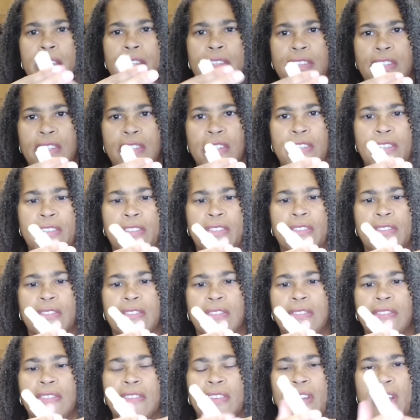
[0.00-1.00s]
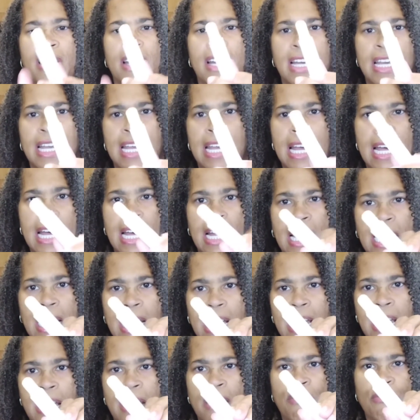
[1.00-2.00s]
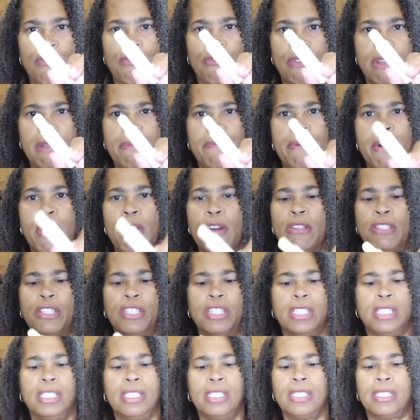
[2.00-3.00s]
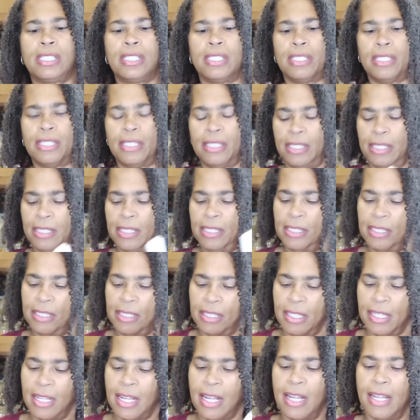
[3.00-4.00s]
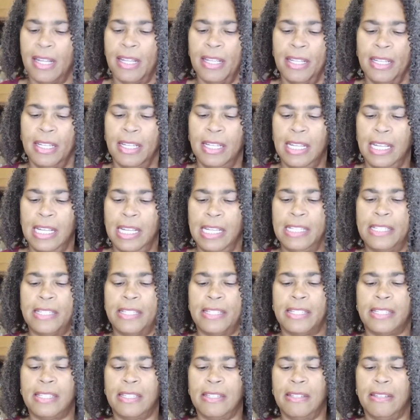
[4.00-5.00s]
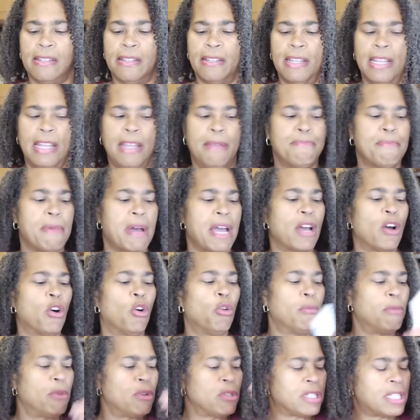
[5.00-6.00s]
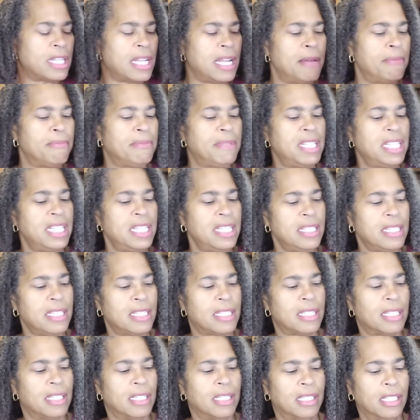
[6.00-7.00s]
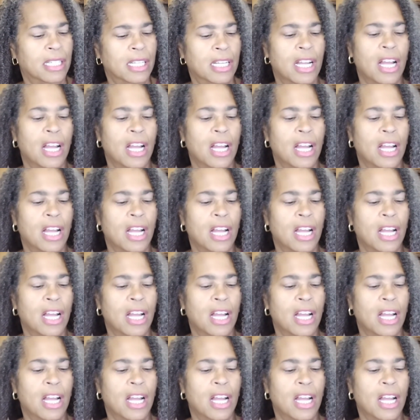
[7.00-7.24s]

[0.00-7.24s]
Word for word: this is a repurchase. It's in my almost empties.